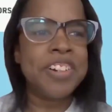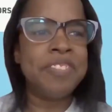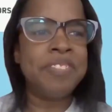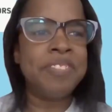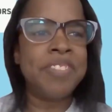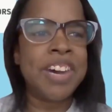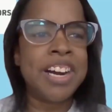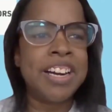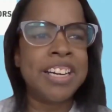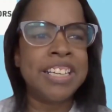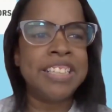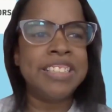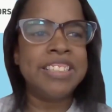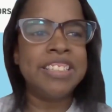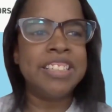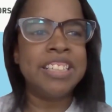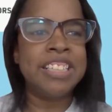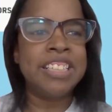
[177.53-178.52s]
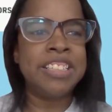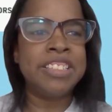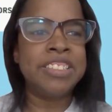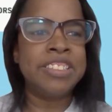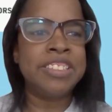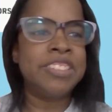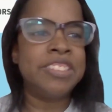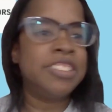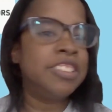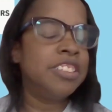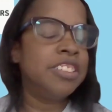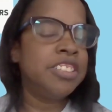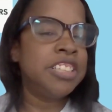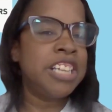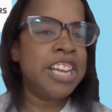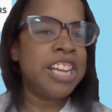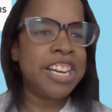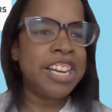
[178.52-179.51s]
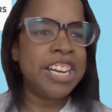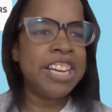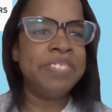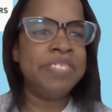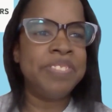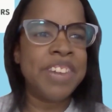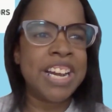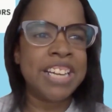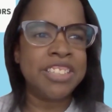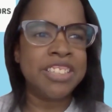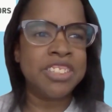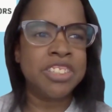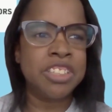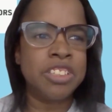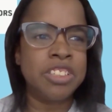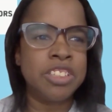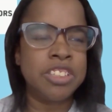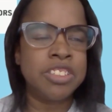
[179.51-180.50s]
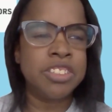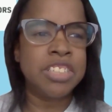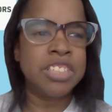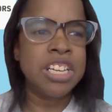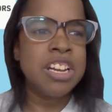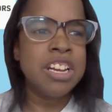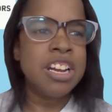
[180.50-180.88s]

my uh, tech ambassadors,